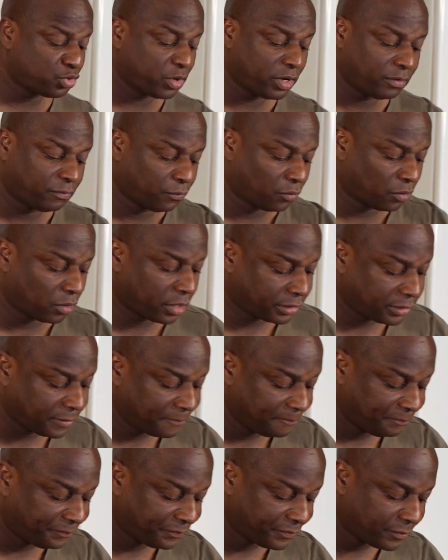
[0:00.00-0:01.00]
pretty
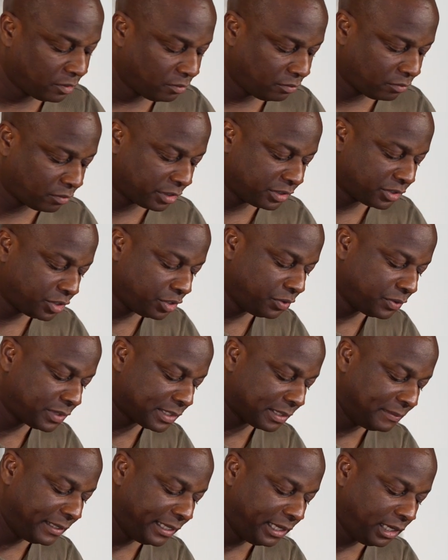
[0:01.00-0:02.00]
straightforward. I'm going to
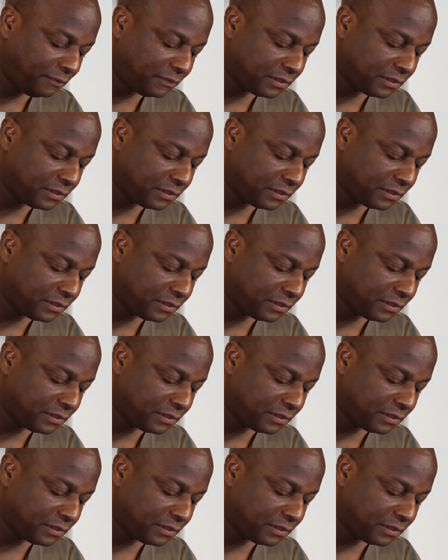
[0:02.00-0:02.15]
use some